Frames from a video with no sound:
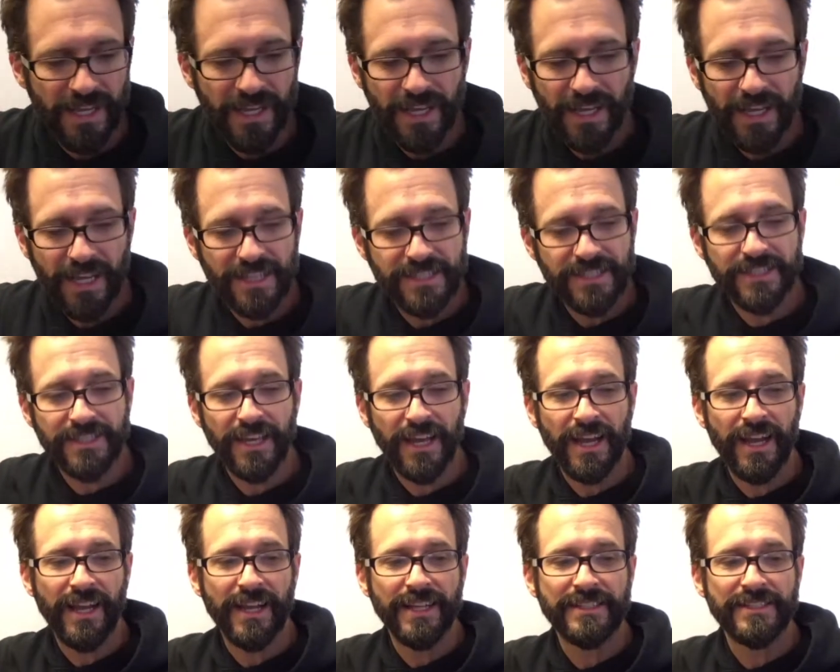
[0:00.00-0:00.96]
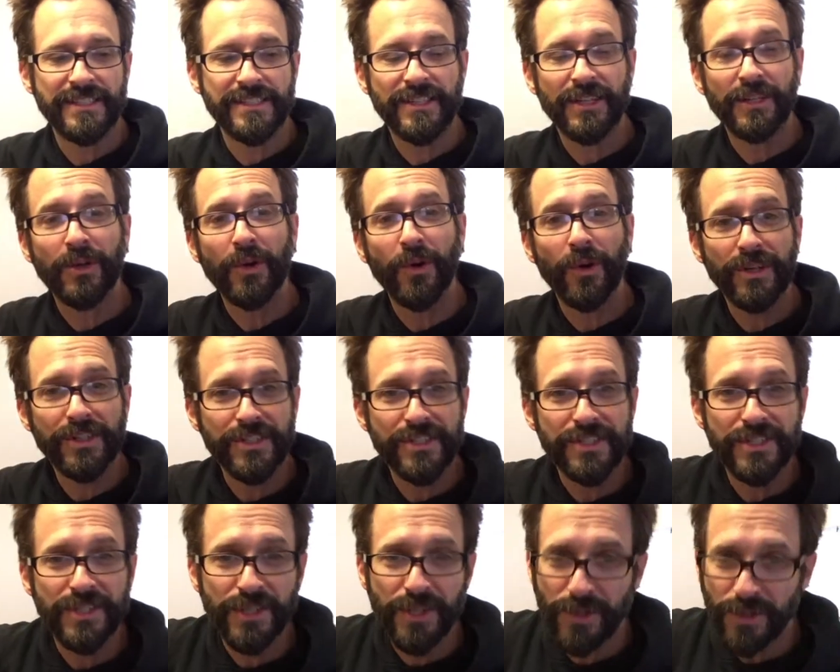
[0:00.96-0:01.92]
It's just a gorgeous
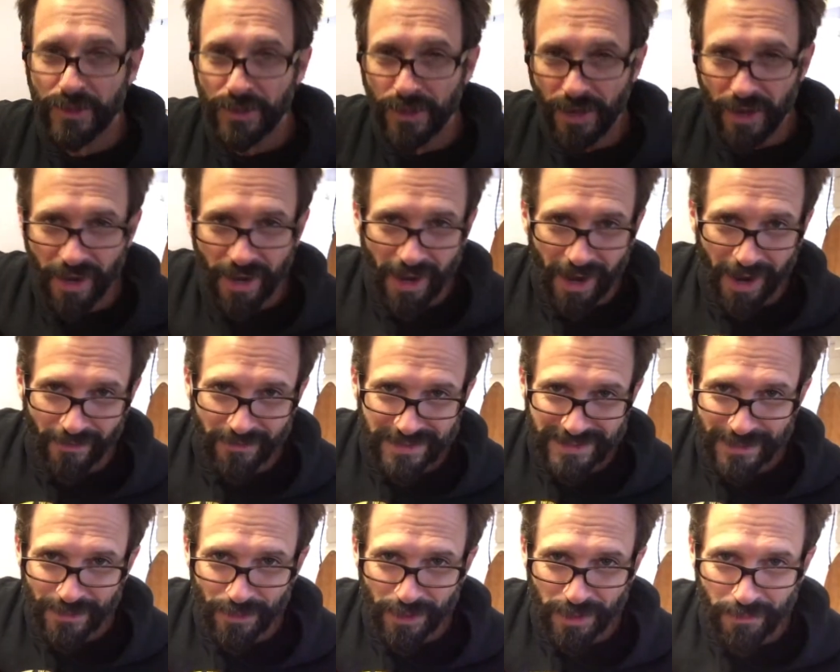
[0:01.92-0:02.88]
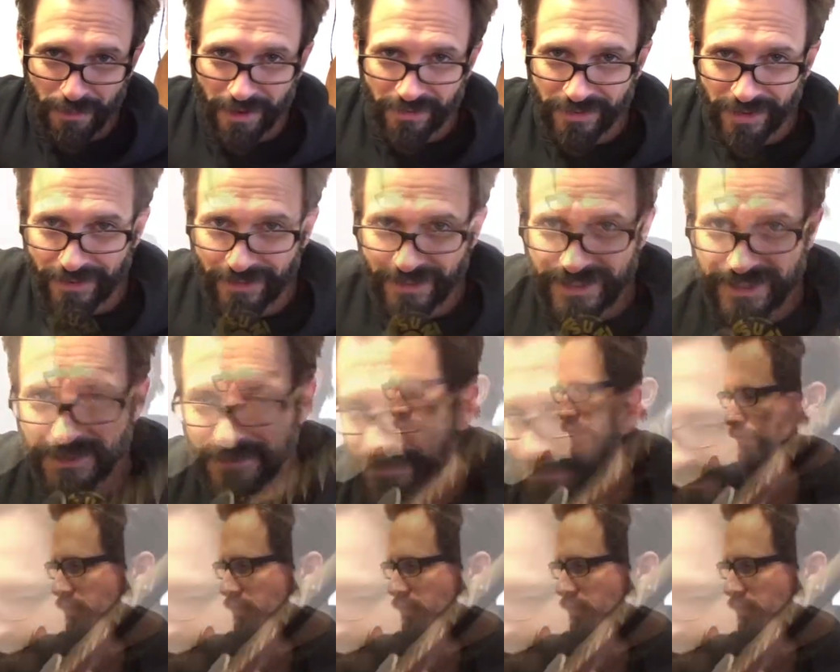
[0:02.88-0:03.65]
tune. Obviously one of my favorites.